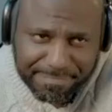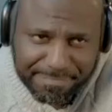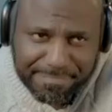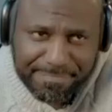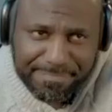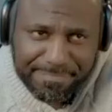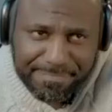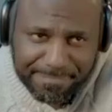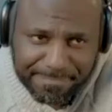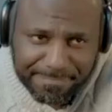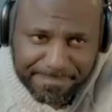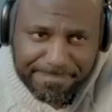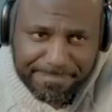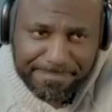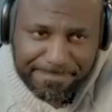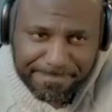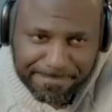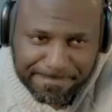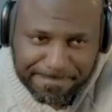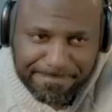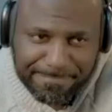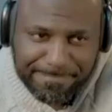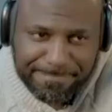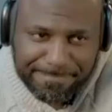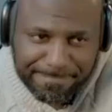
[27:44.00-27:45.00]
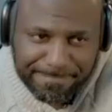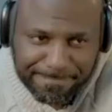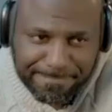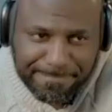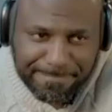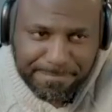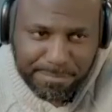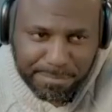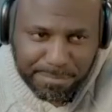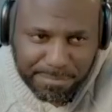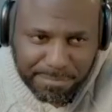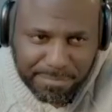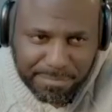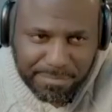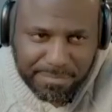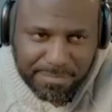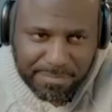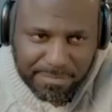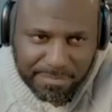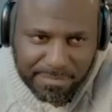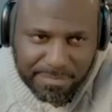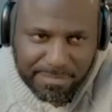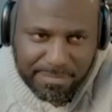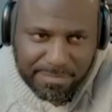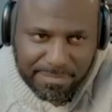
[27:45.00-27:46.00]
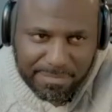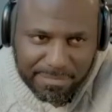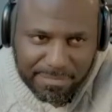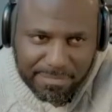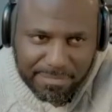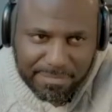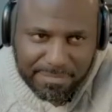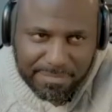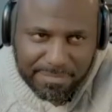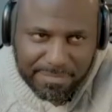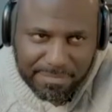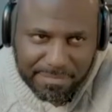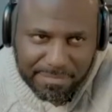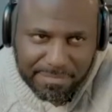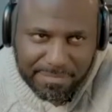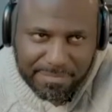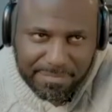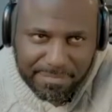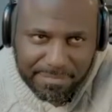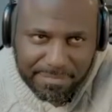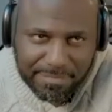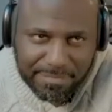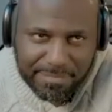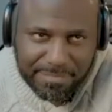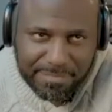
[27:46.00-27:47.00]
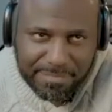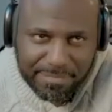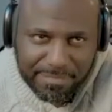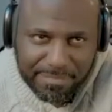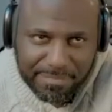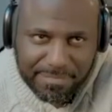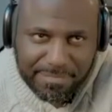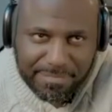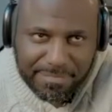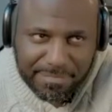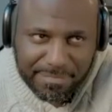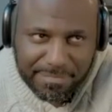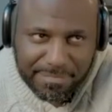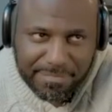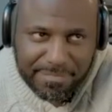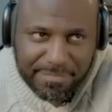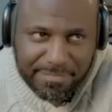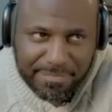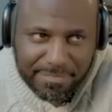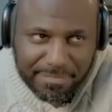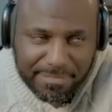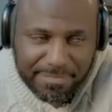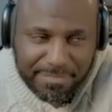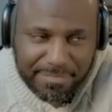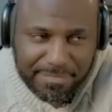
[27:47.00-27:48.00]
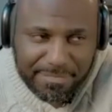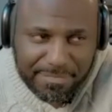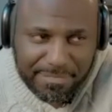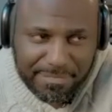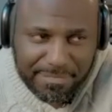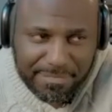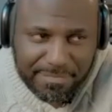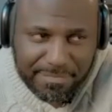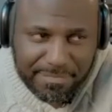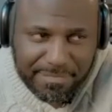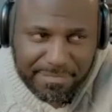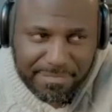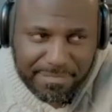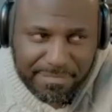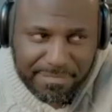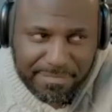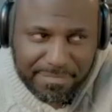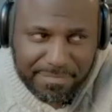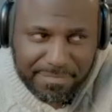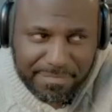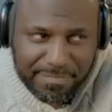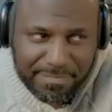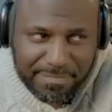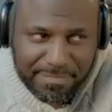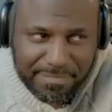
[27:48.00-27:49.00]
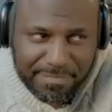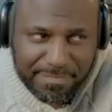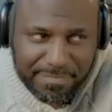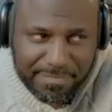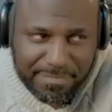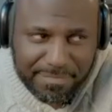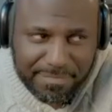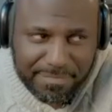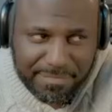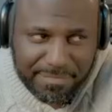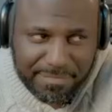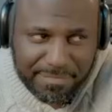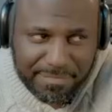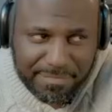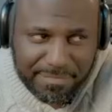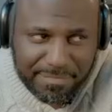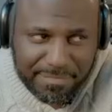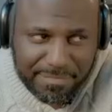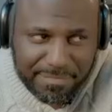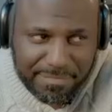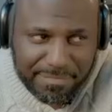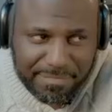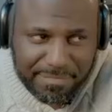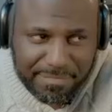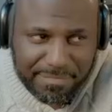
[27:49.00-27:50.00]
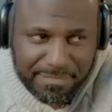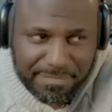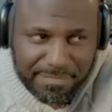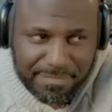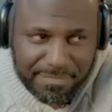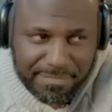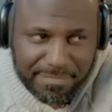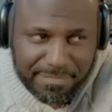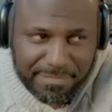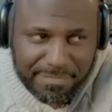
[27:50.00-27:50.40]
No words are spoken by the person on screen.